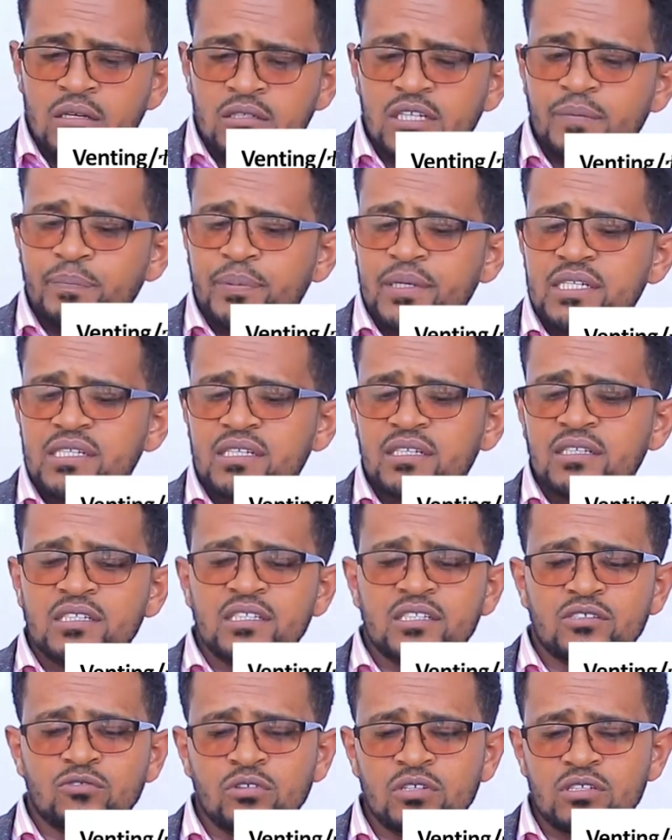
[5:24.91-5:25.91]
Suppressing
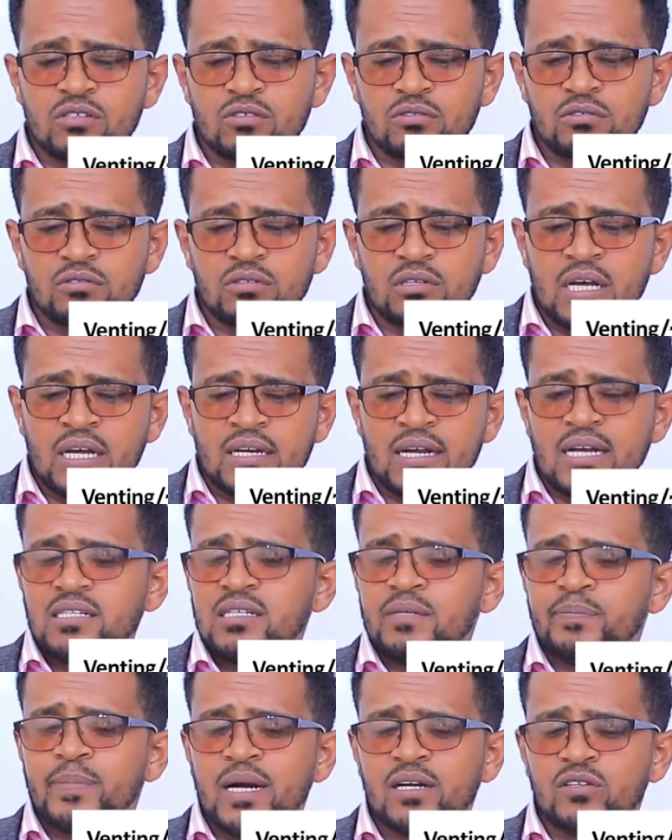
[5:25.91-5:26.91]
is also
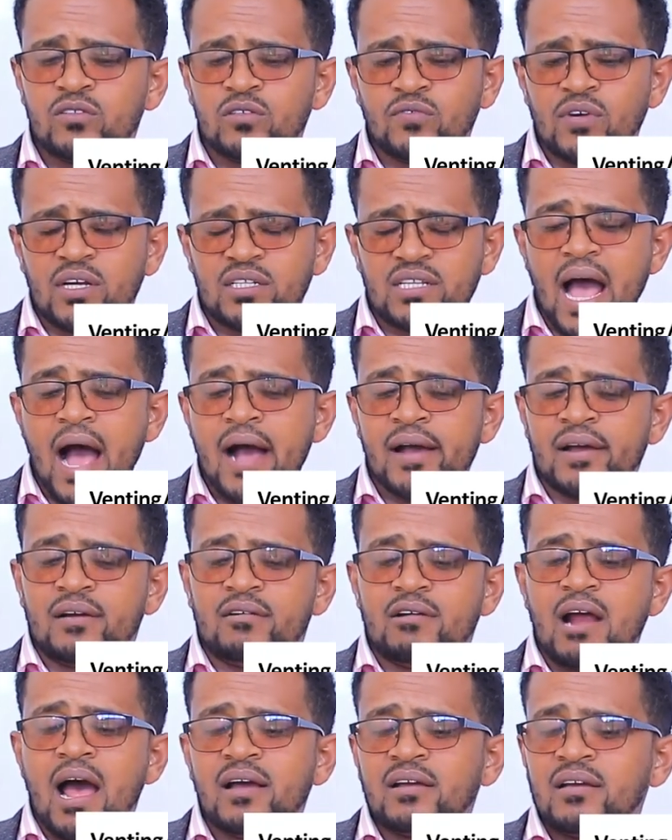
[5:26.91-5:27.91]
another part of what?
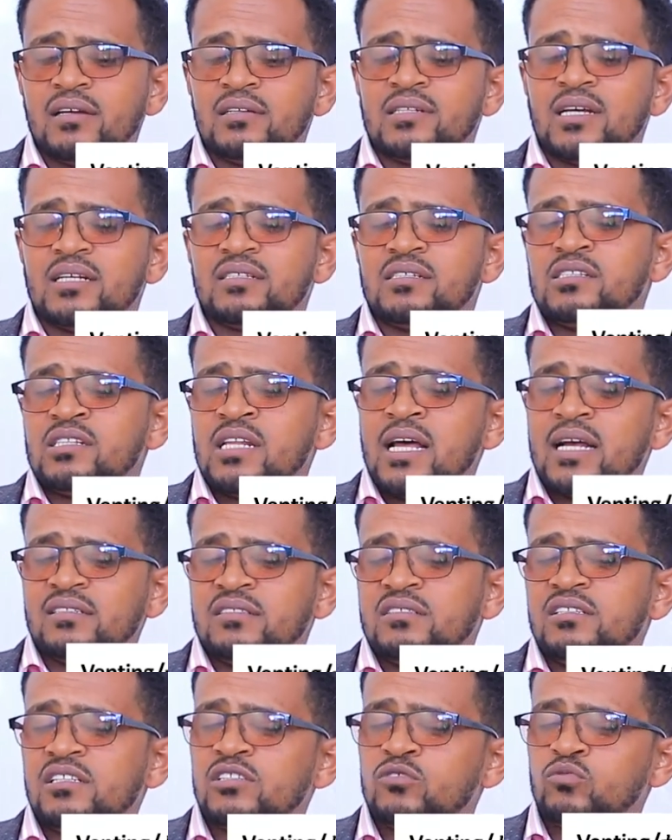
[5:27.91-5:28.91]
Anger. Anger that is
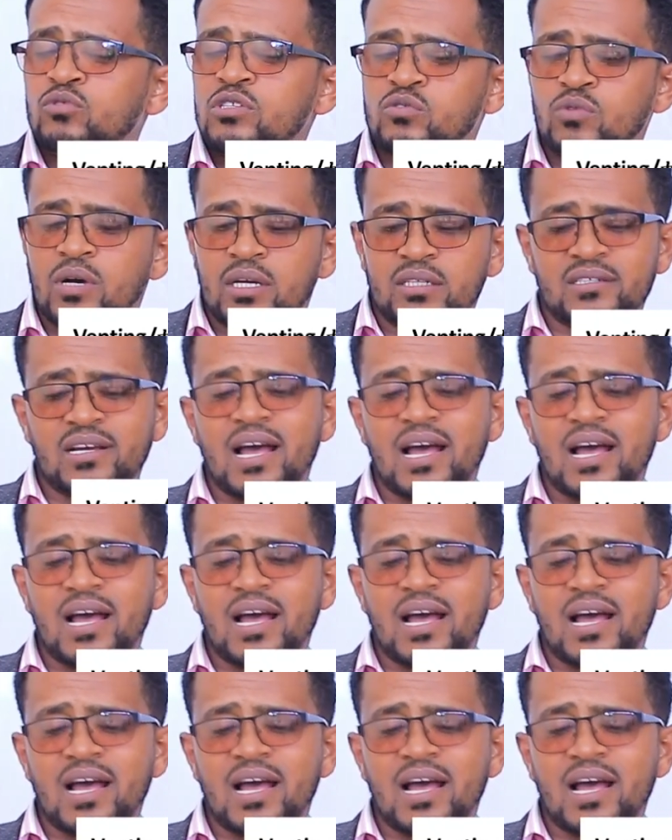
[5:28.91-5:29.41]
not dealt with what?